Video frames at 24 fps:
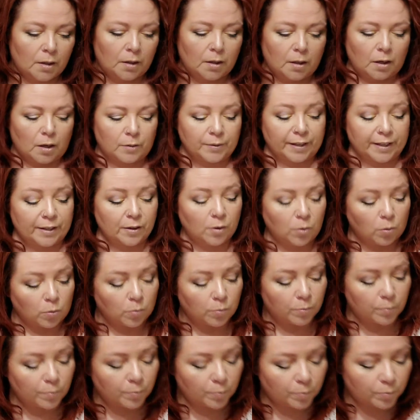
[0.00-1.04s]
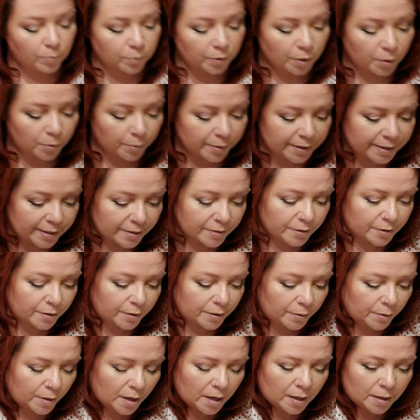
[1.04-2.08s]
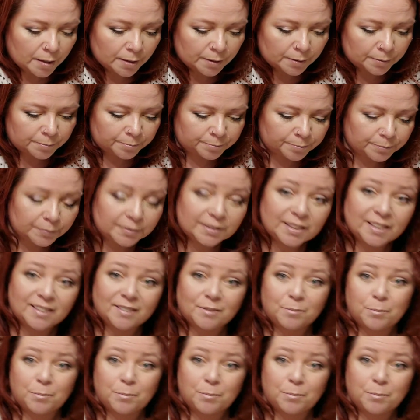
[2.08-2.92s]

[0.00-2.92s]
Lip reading: All right. Oh, you know what we didn't do? Didn't